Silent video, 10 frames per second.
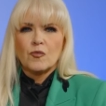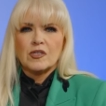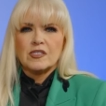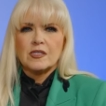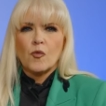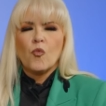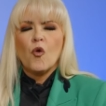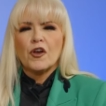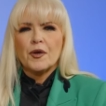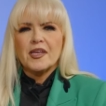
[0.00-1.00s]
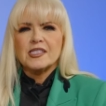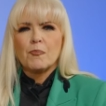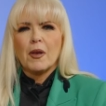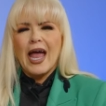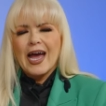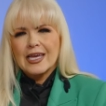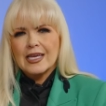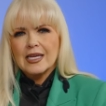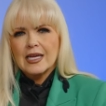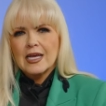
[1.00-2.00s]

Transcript: was The Water is Black.